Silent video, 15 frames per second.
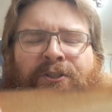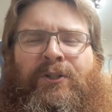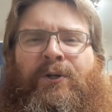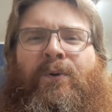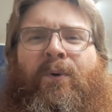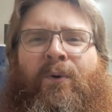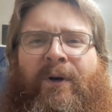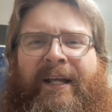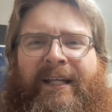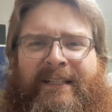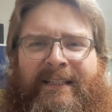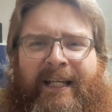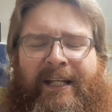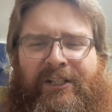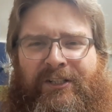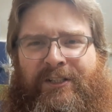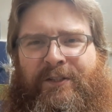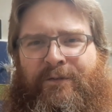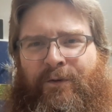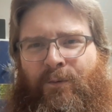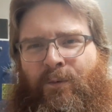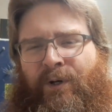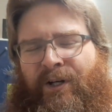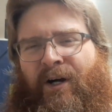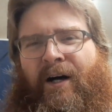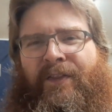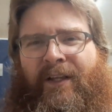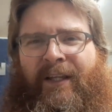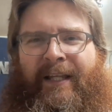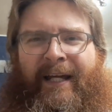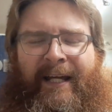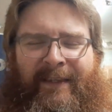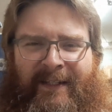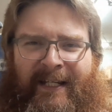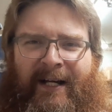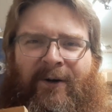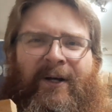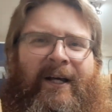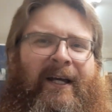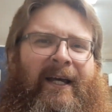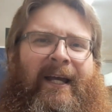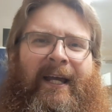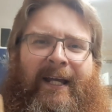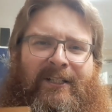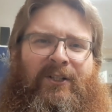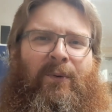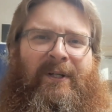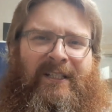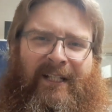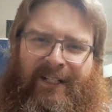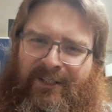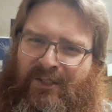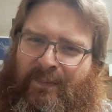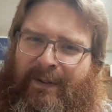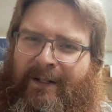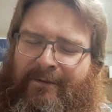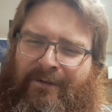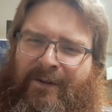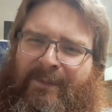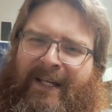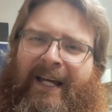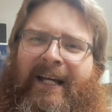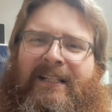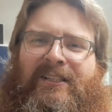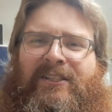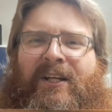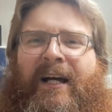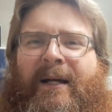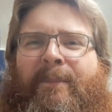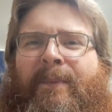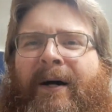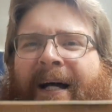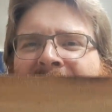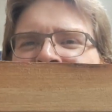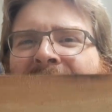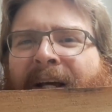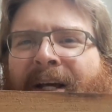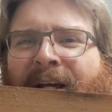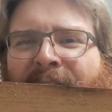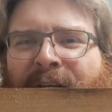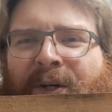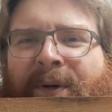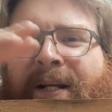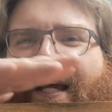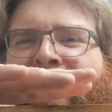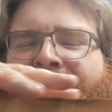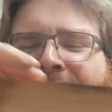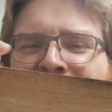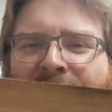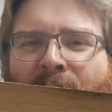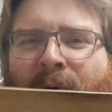two orientations for wood on the lathe. Now, it's always going to spin from the headstock, but you can have it